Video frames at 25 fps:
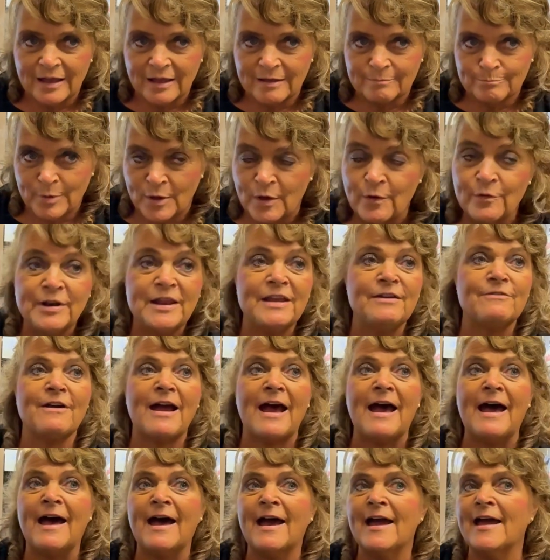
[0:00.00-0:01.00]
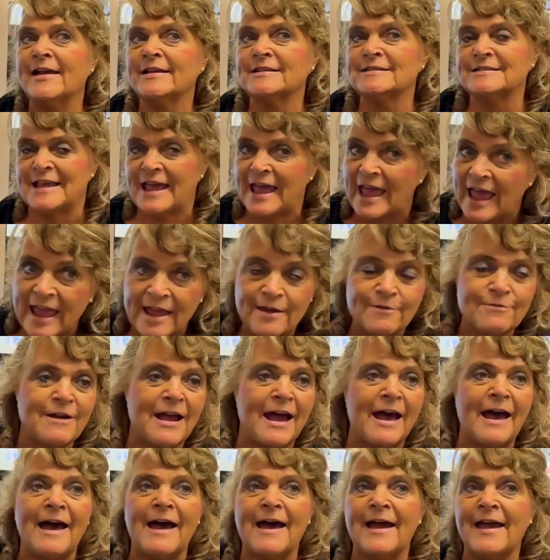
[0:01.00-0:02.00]
pony rides, hay
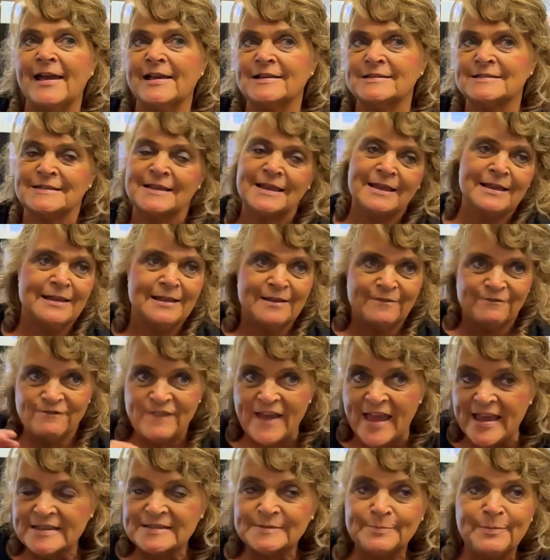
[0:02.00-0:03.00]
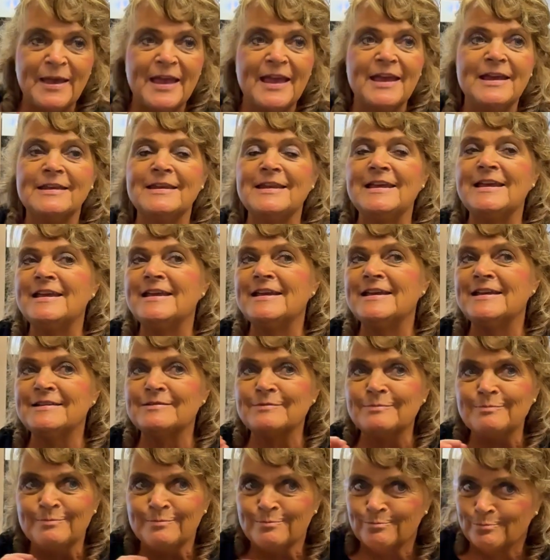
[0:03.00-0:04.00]
rides, face painting,
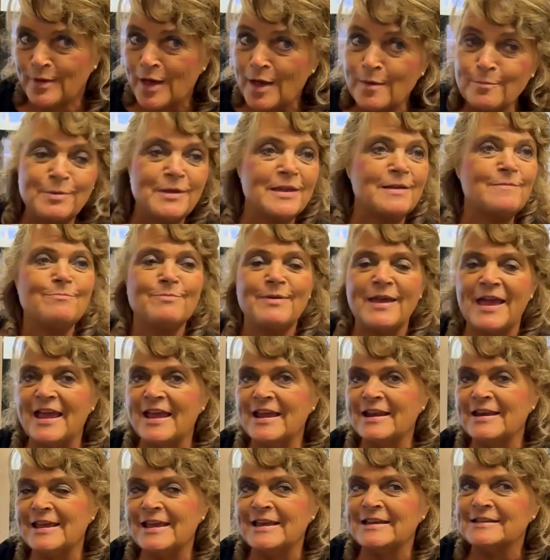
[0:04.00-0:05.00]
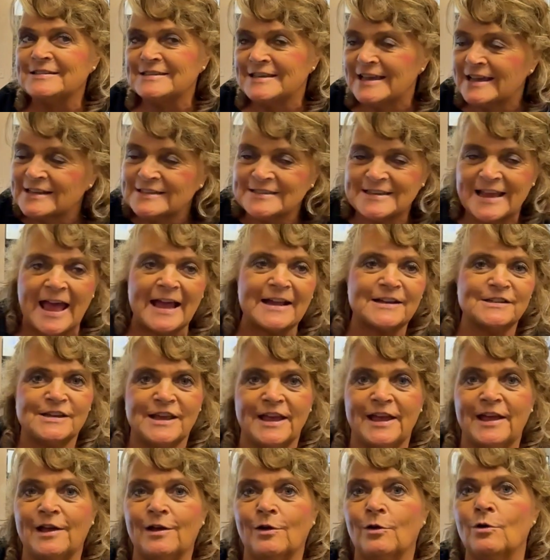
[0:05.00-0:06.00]
pumpkin painting,
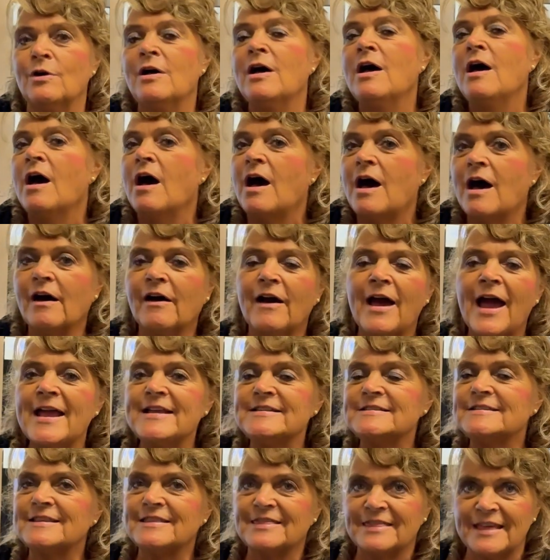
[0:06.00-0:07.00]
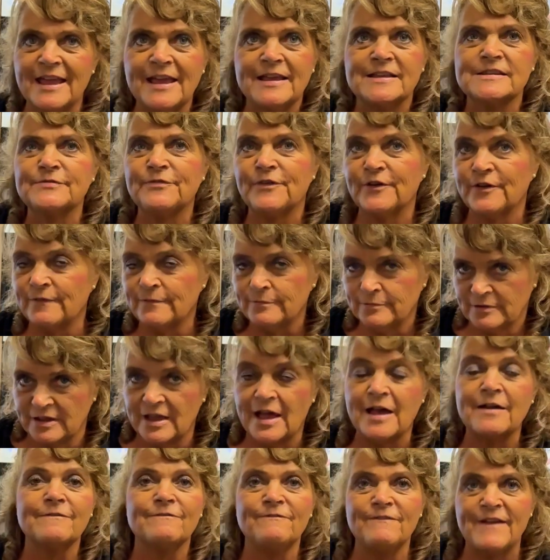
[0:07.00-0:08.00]
tic-tac-toe, all kinds of things for
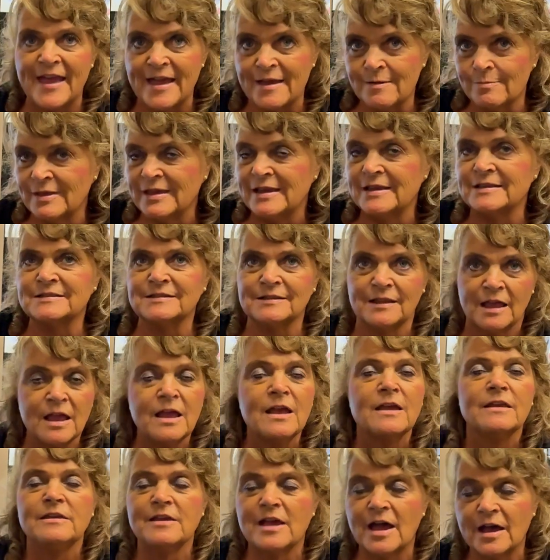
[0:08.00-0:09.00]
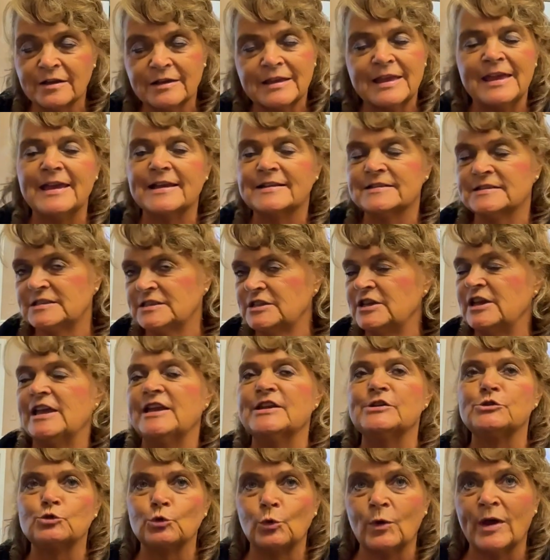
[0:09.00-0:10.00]
young families, young kids to
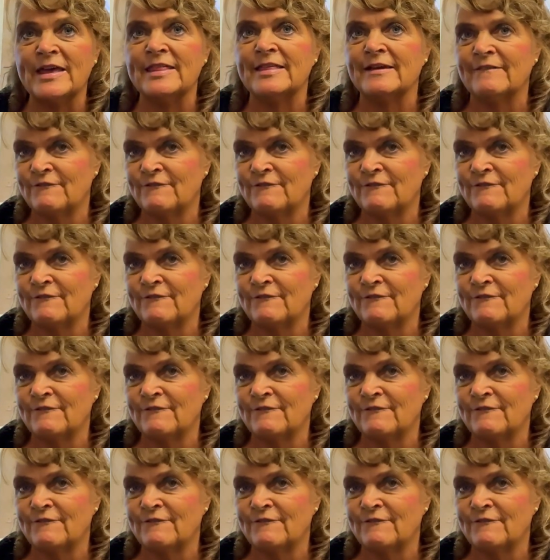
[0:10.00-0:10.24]
enjoy the